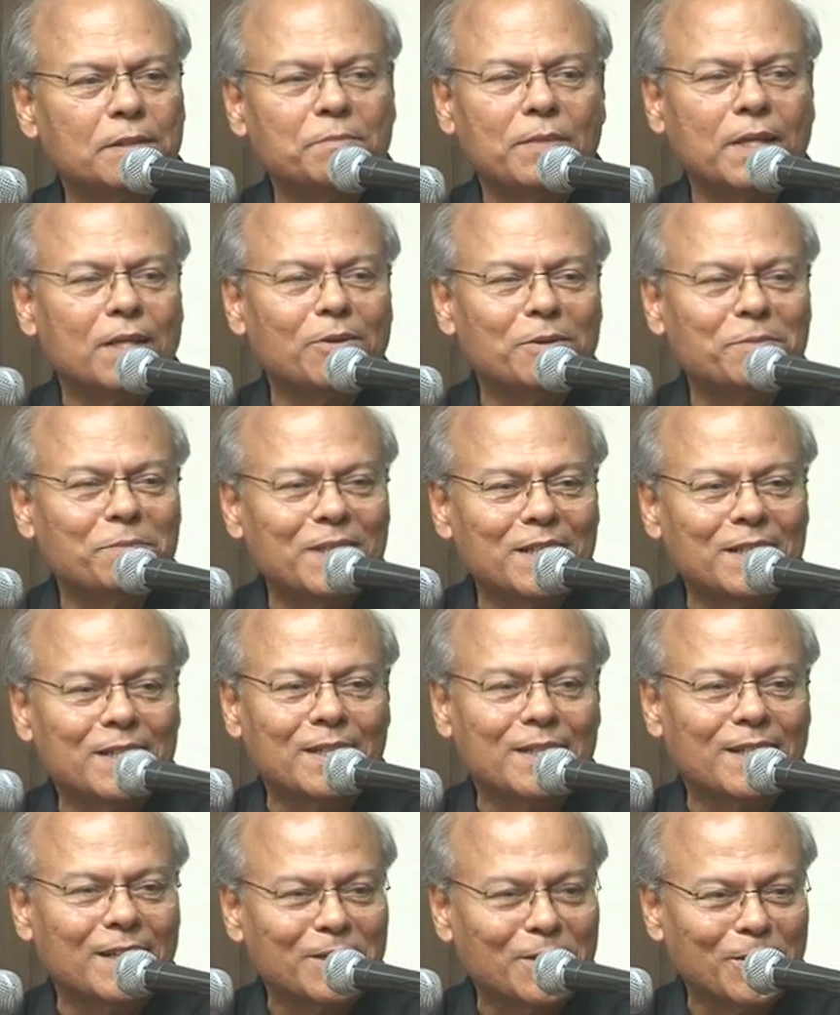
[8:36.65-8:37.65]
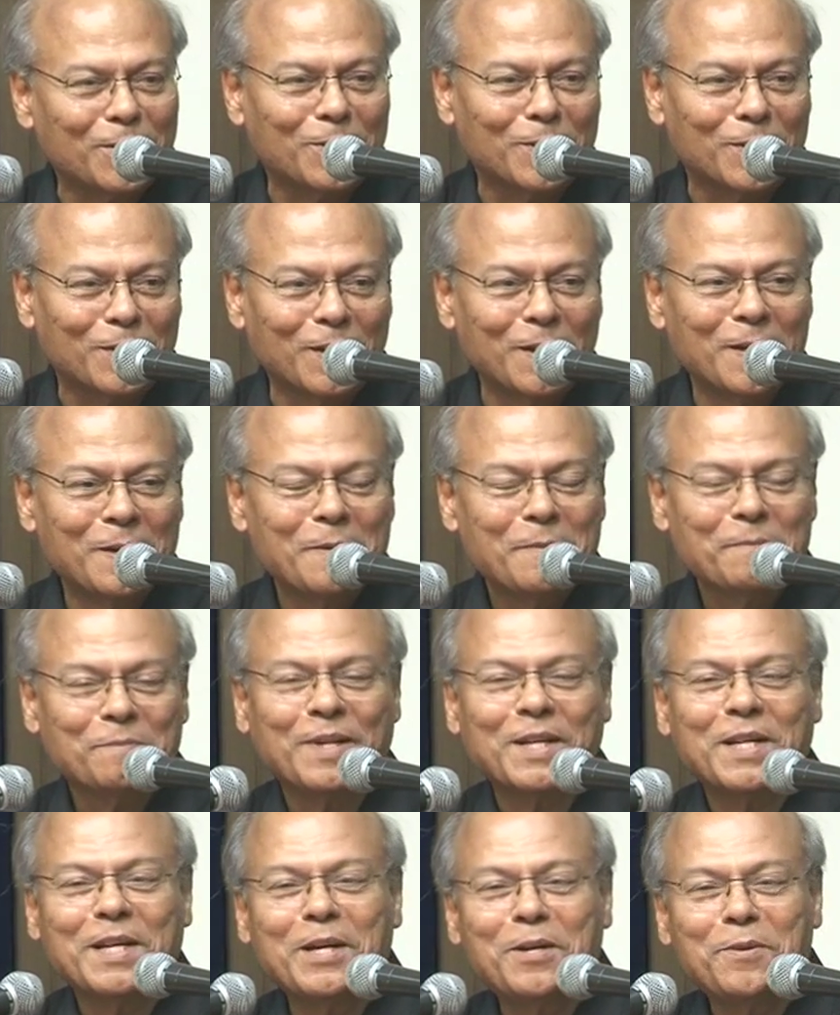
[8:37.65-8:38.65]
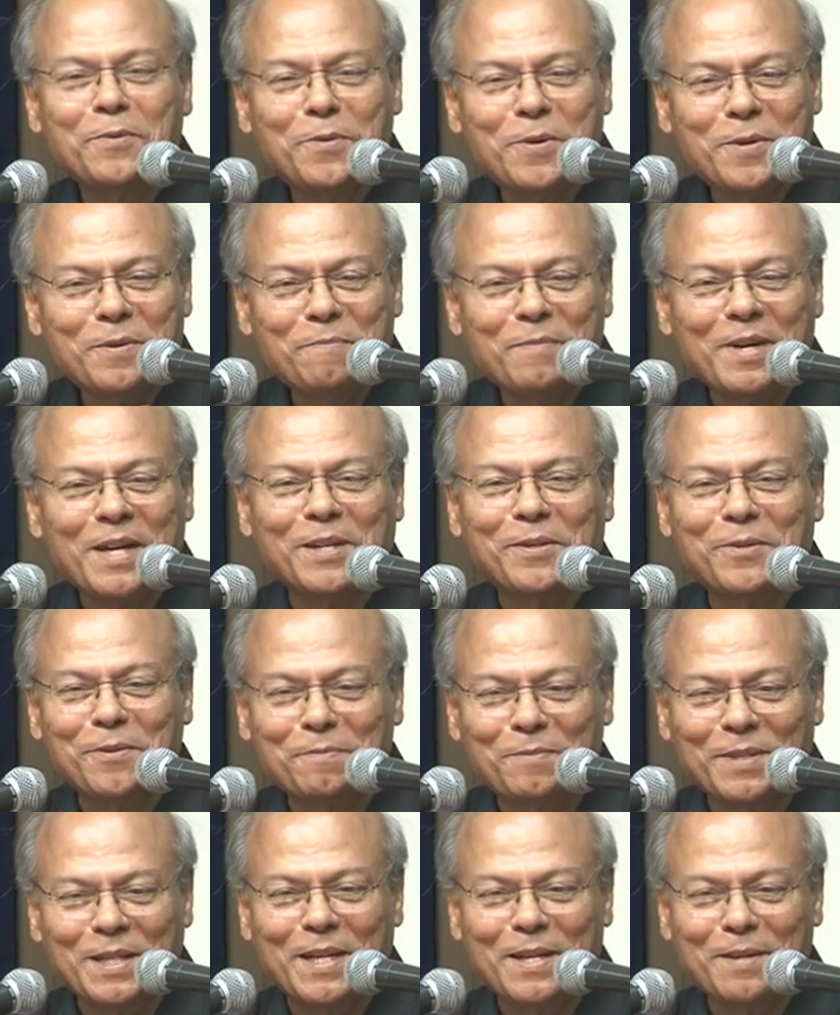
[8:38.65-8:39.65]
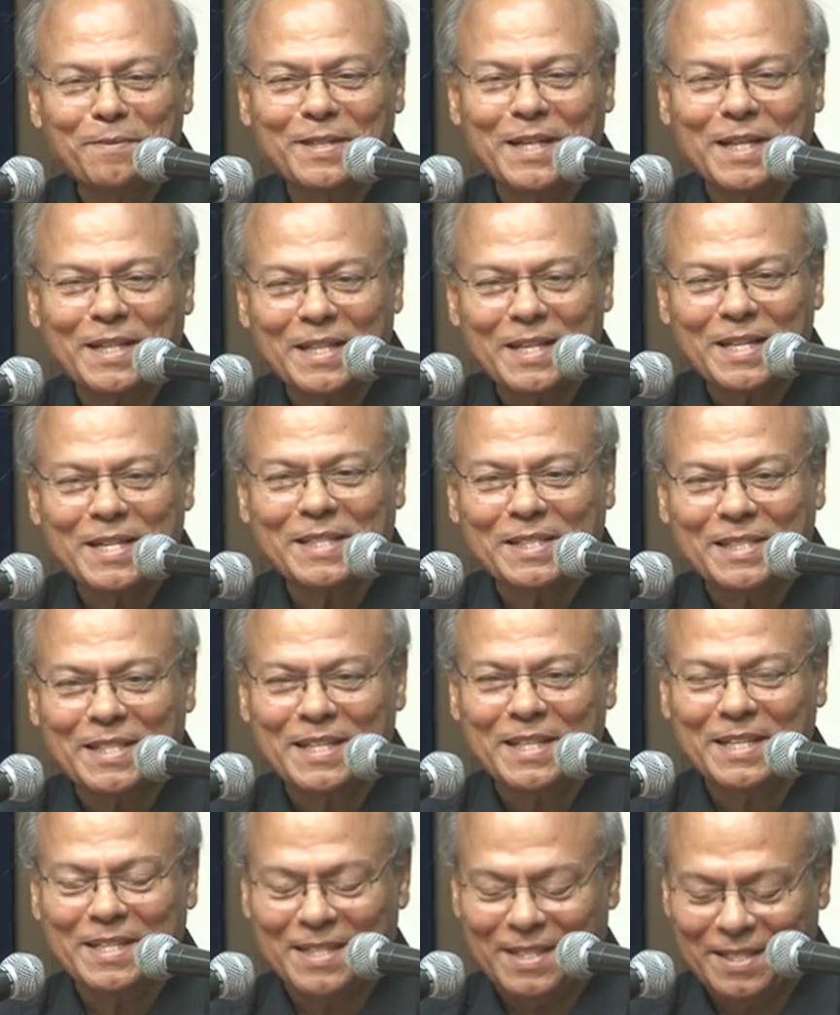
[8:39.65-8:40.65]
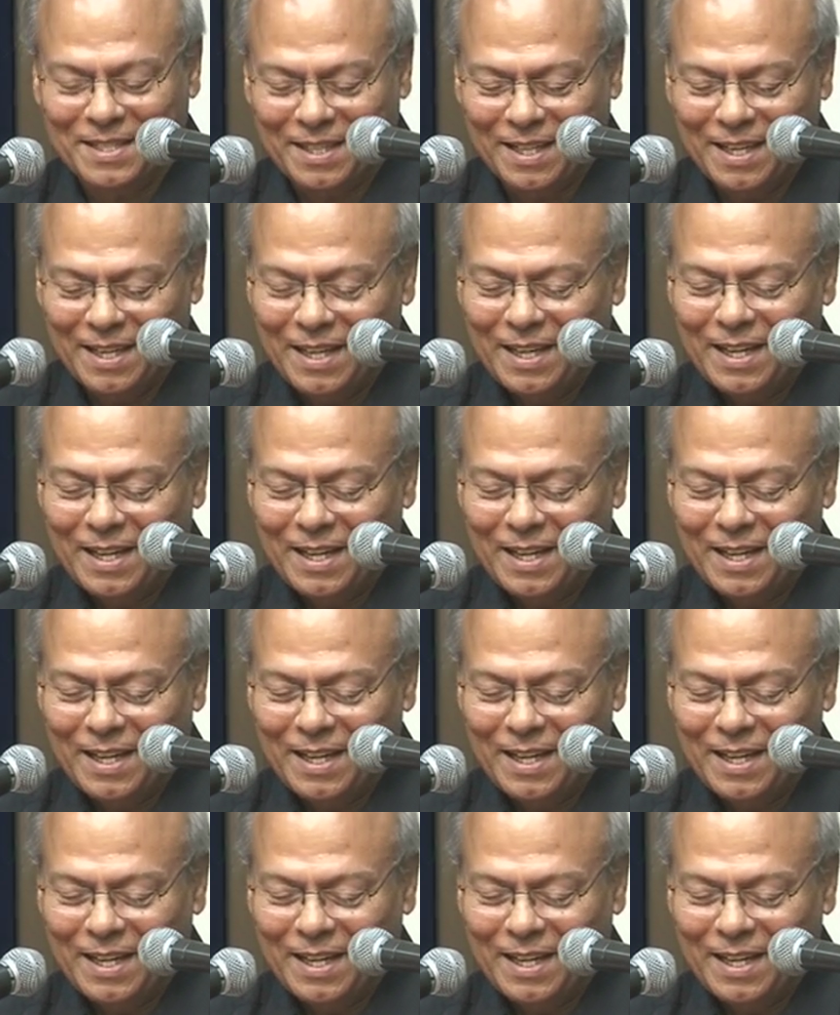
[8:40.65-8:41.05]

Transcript: It may not be needed at all, but he would make you believe that it is needed.